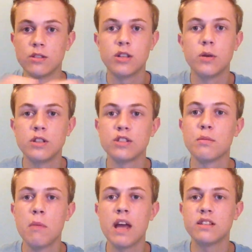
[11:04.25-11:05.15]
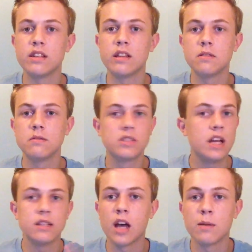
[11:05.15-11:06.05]
so it just makes it
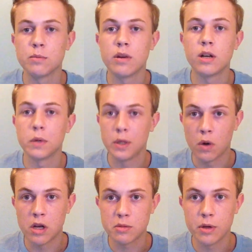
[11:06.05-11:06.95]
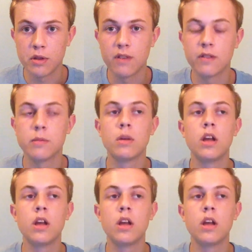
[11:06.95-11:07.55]
ten times better when you watch both of them.